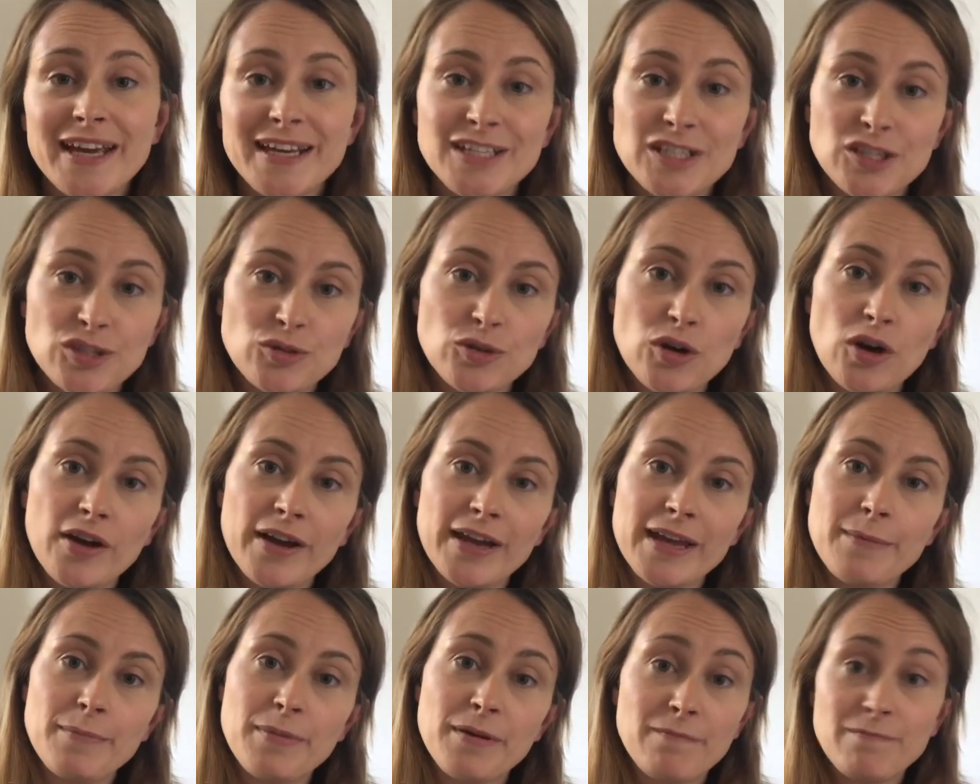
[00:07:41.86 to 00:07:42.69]
a
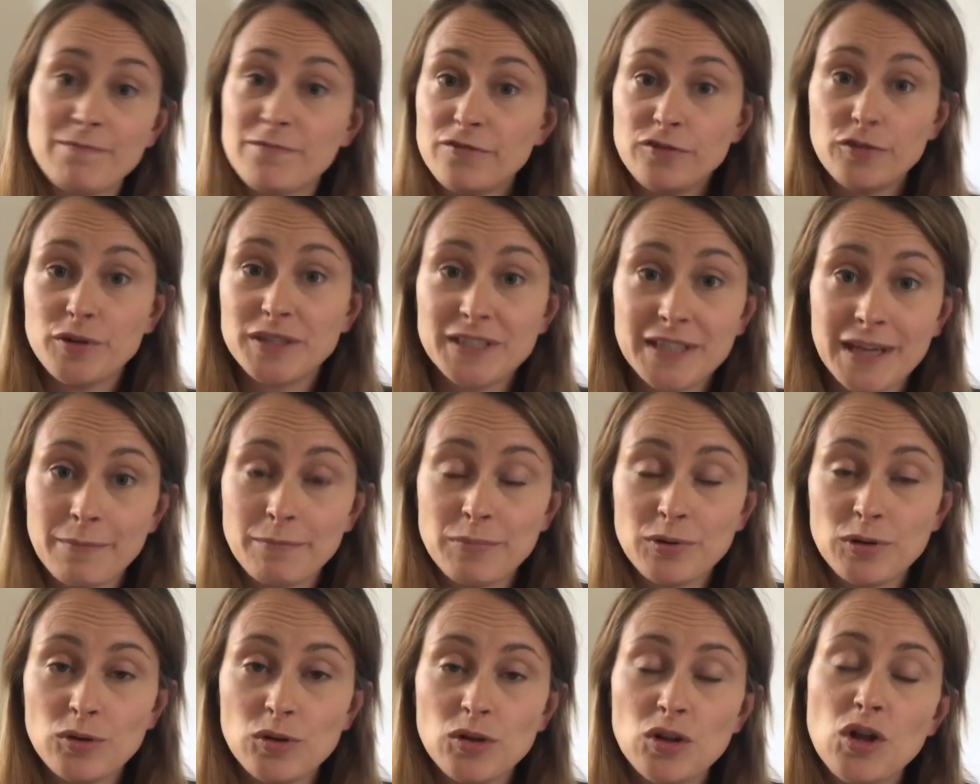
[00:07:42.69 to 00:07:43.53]
scribe, for
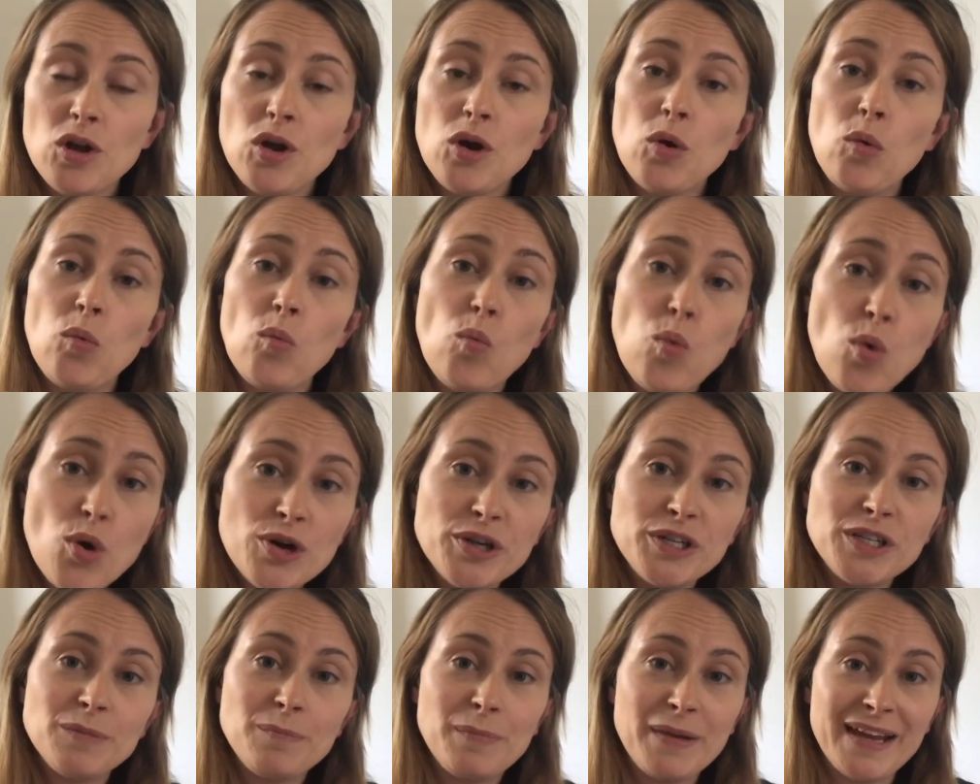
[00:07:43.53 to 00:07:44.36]
example,
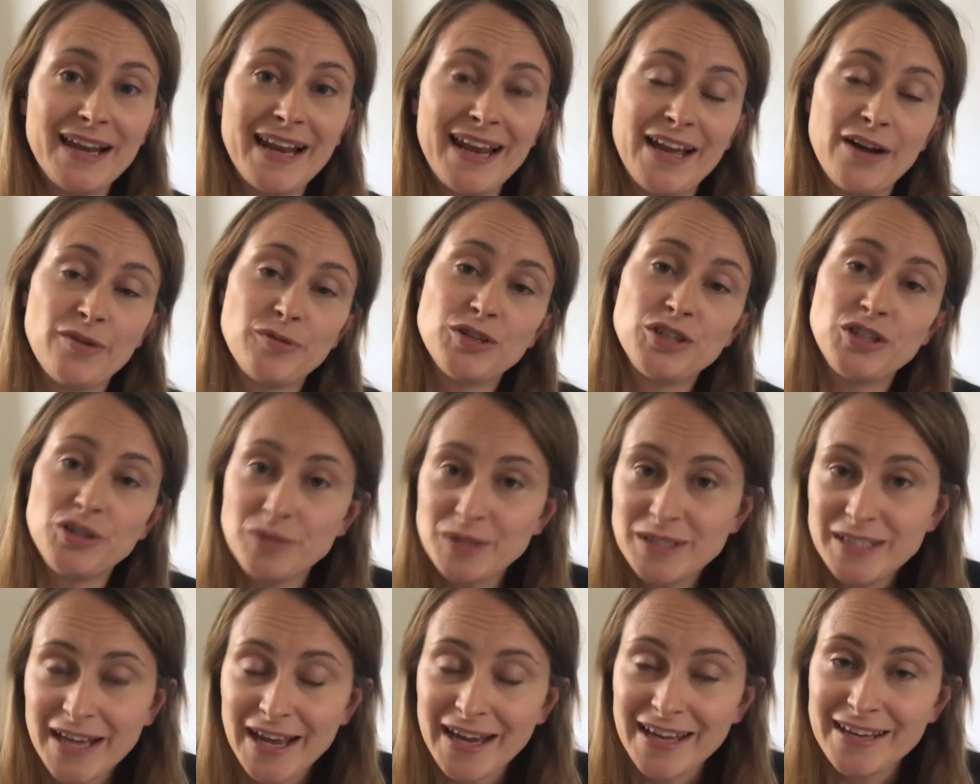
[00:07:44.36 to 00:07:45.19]
would be allowed to
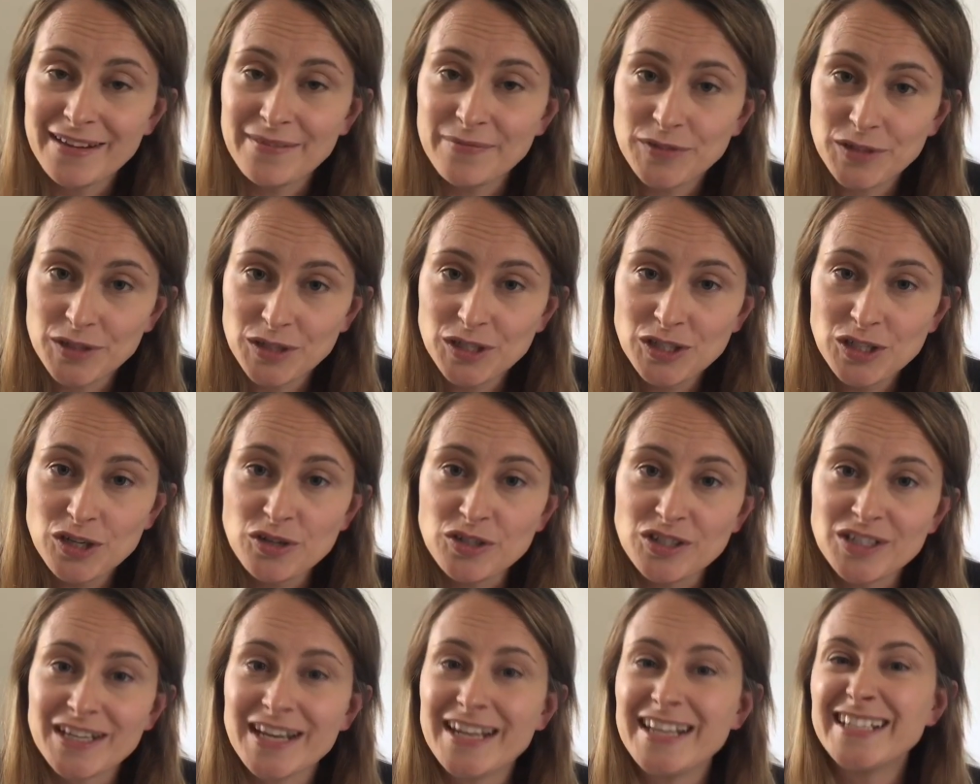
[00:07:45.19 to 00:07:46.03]
say to the
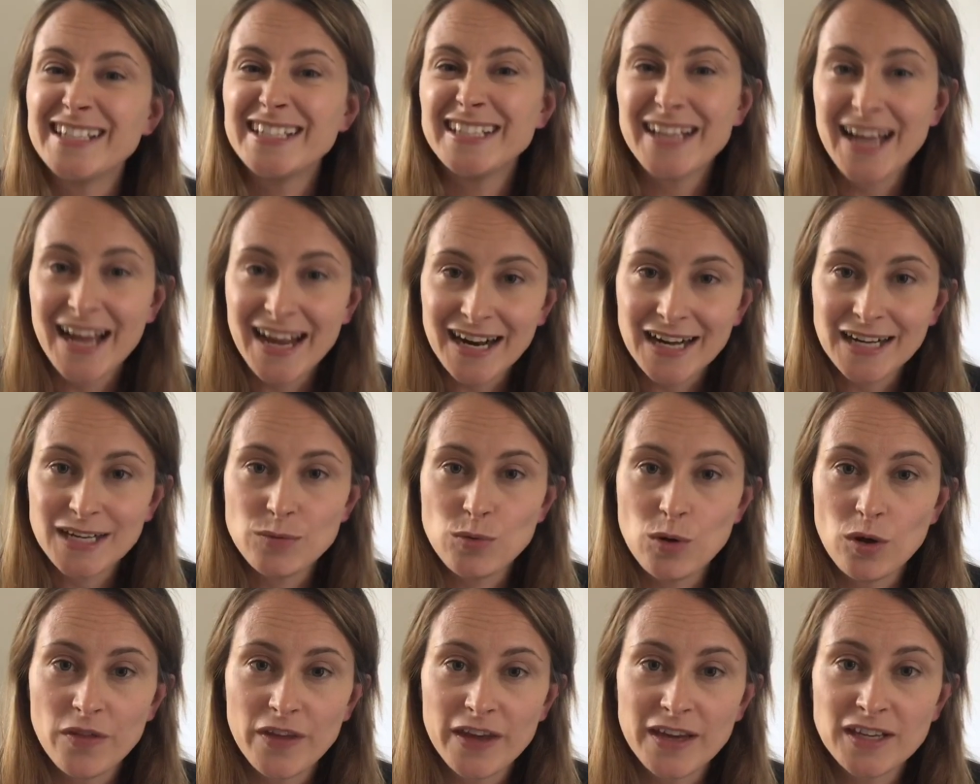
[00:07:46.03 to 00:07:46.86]
student and exactly
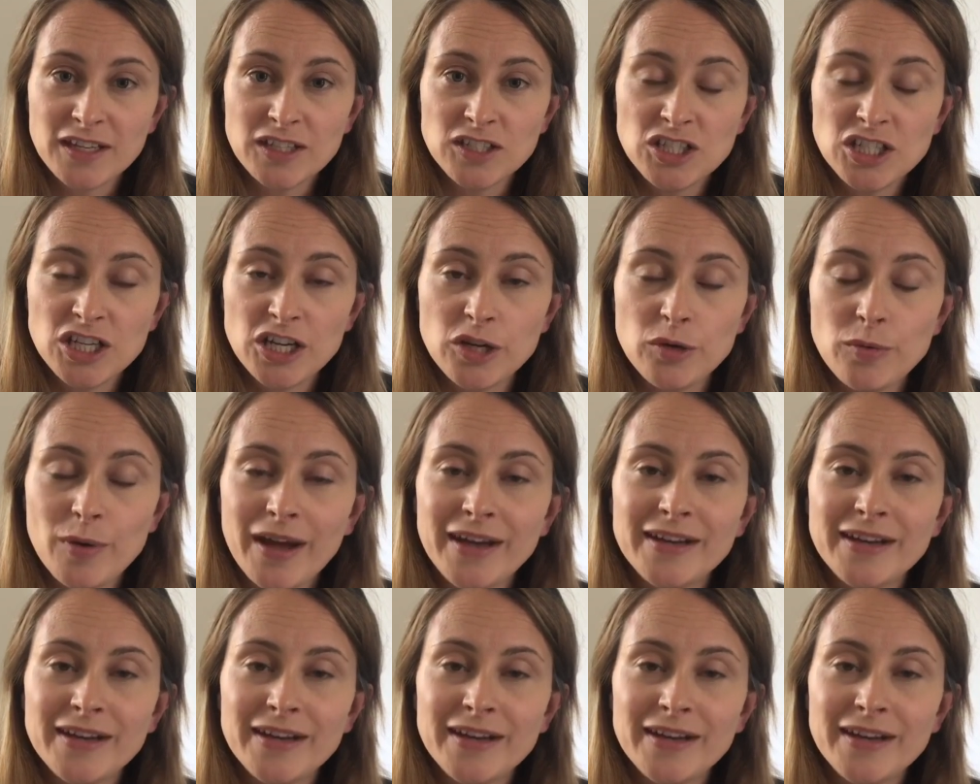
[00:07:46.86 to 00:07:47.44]
what they can do.